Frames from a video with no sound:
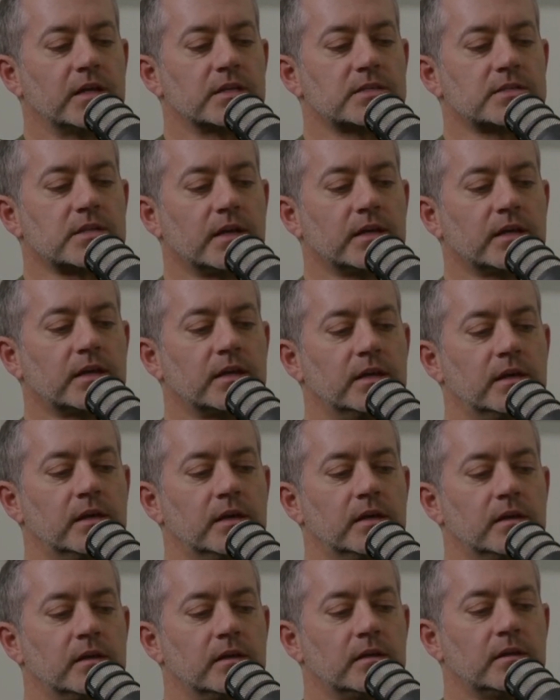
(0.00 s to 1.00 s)
It's yeah. like
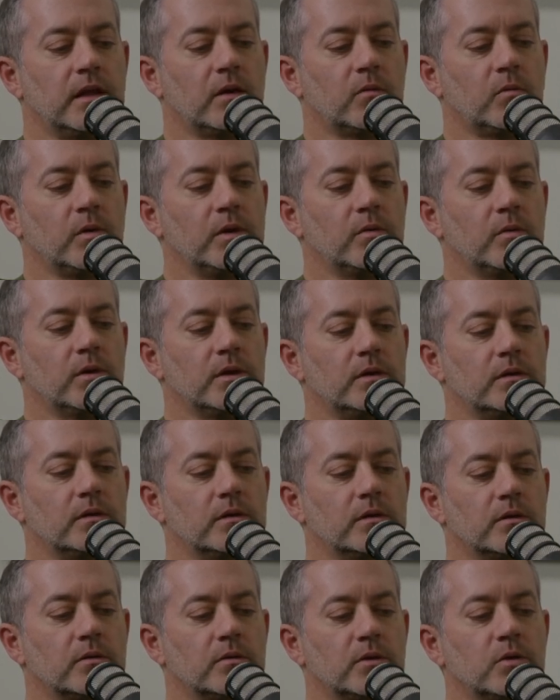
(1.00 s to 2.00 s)
that we would,
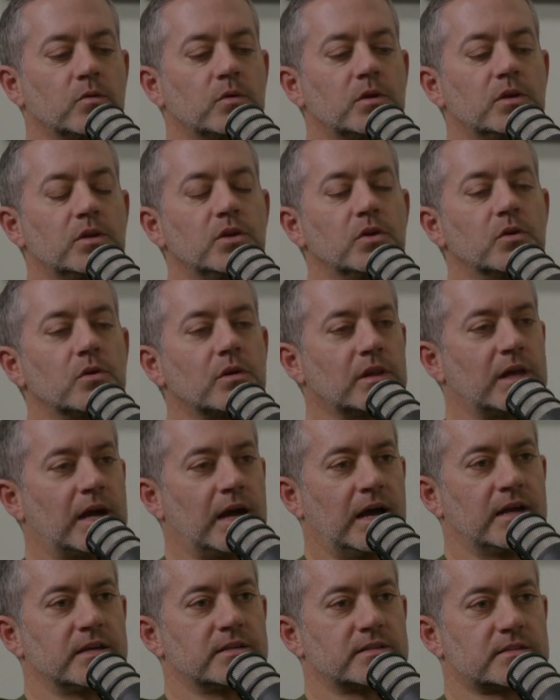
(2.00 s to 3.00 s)
you'd
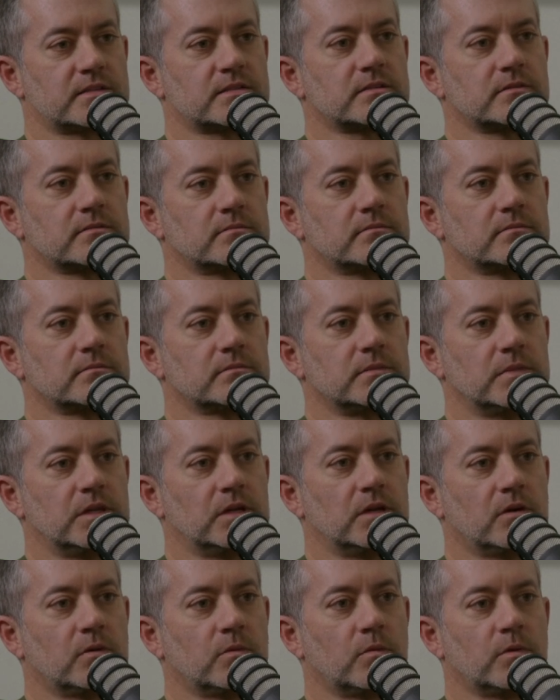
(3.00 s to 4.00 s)
utilize you
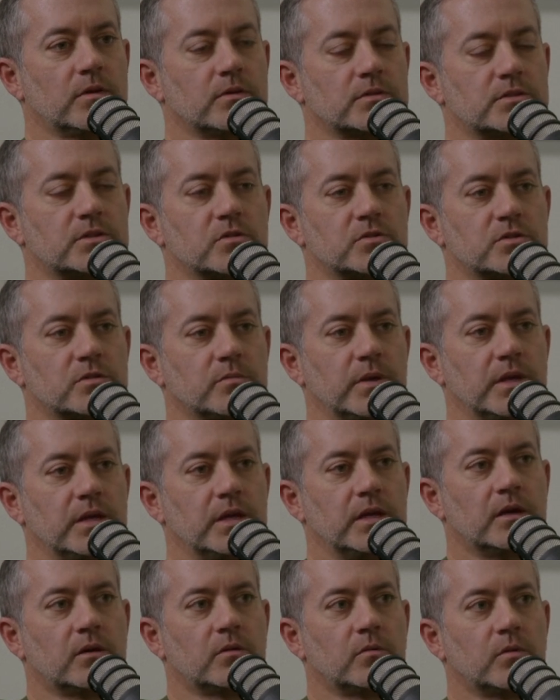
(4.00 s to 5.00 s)
know social
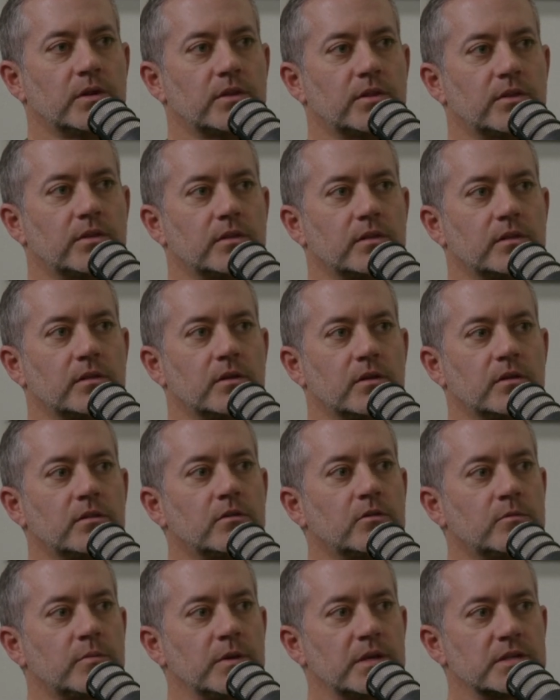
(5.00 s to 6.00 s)
media with and
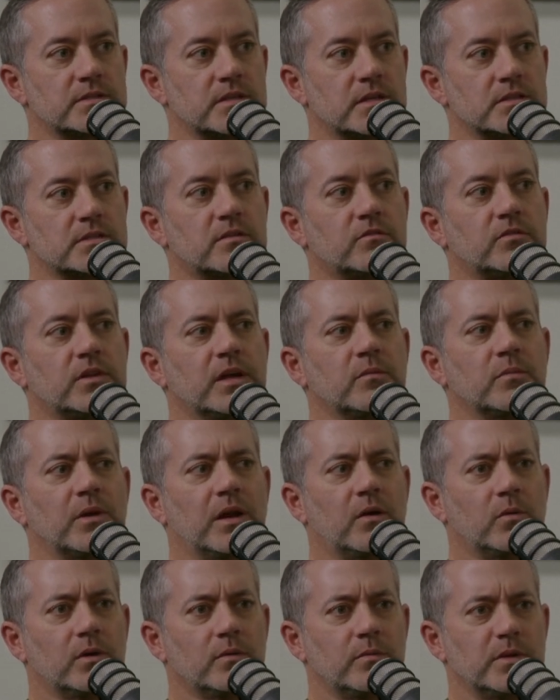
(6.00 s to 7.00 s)
there'd be a sense of like but i
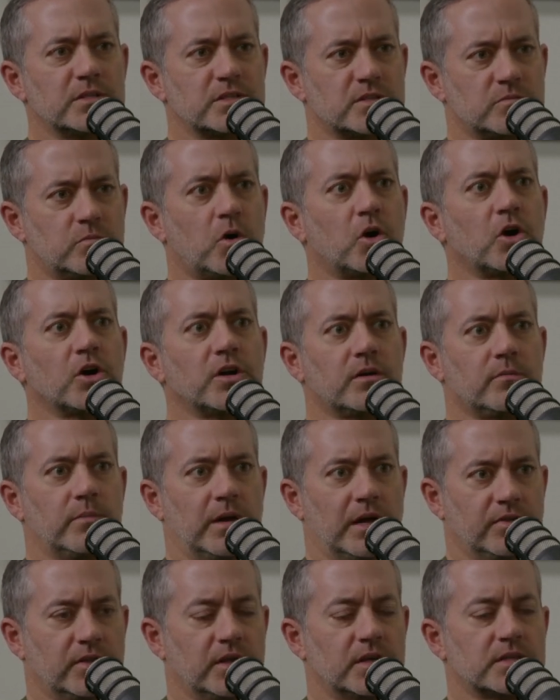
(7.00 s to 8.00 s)
want to be smart
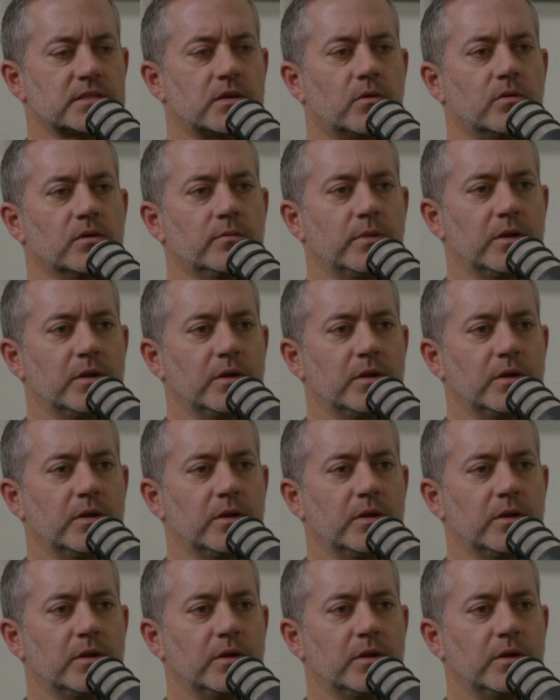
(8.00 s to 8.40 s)
about this i want right.